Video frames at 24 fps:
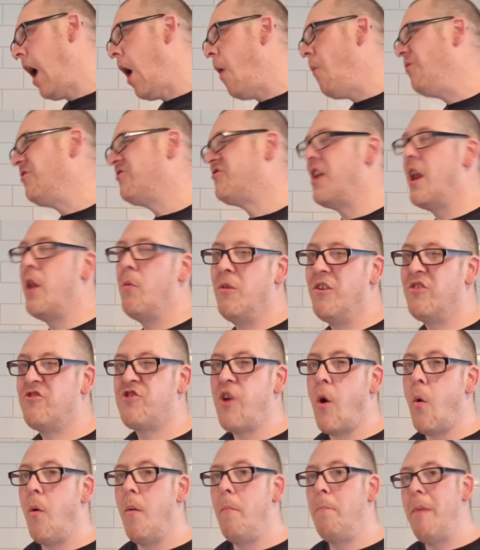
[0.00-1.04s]
I wouldn't say they were
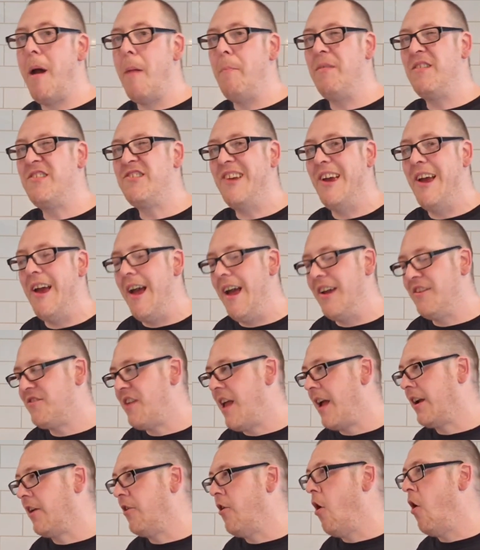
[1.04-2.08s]
salt and pepper
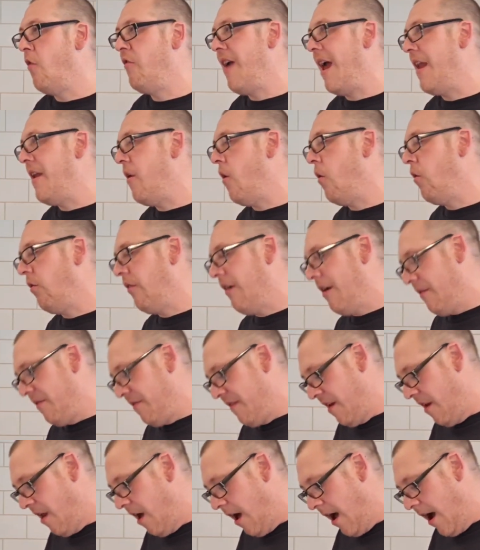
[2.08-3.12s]
taste like an oriental or
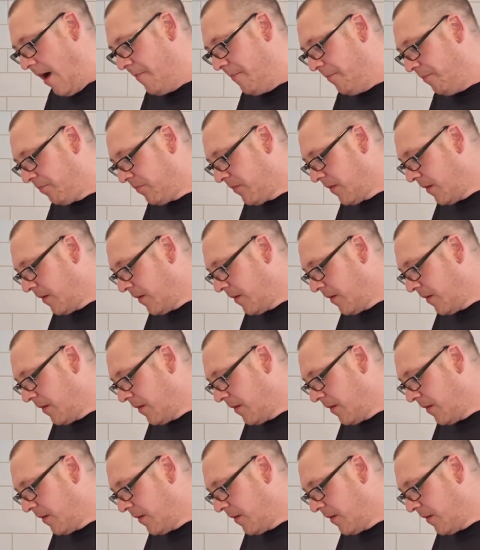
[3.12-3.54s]
anything like